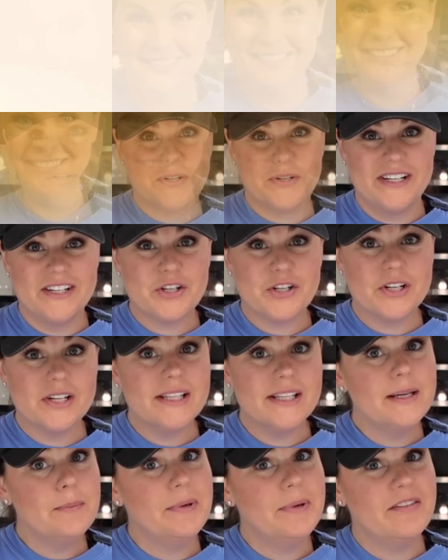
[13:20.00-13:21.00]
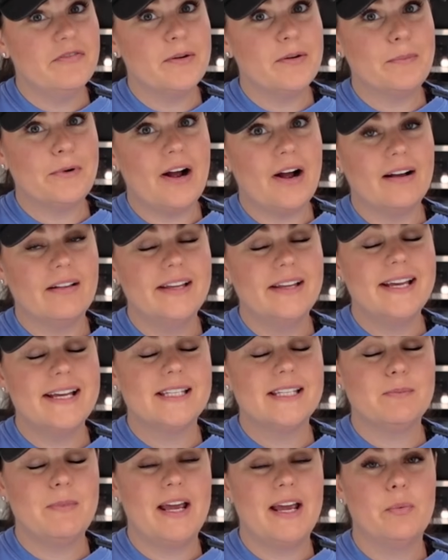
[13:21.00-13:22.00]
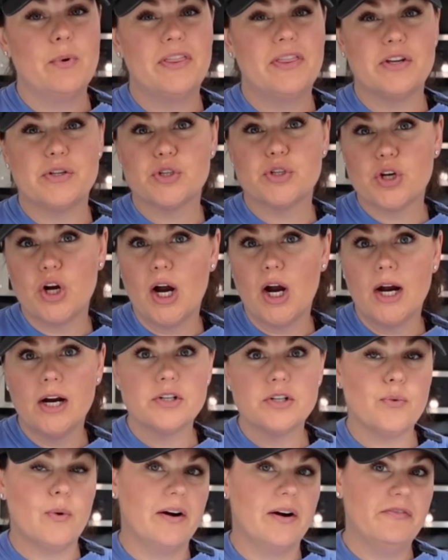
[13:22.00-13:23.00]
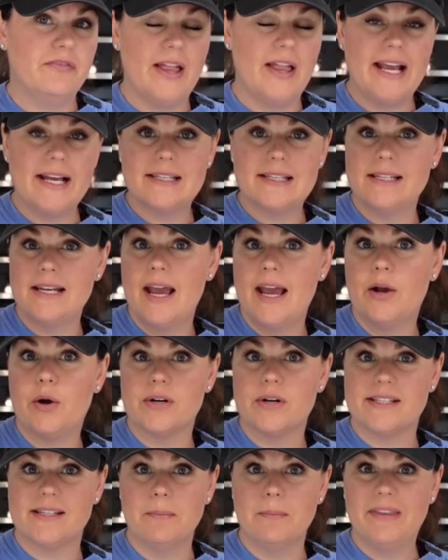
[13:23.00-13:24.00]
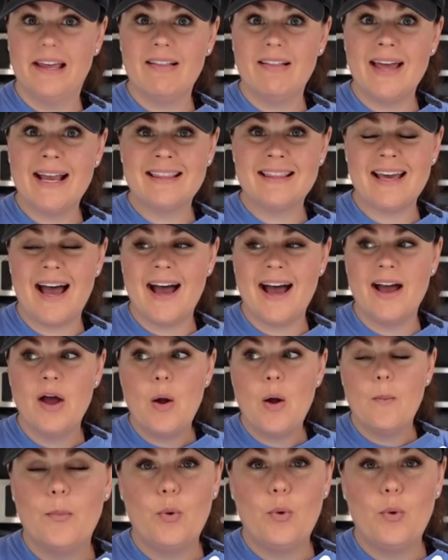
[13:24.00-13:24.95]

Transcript: Now, traditionally beef and broccoli is made with a skirt or a flank steak or something like that,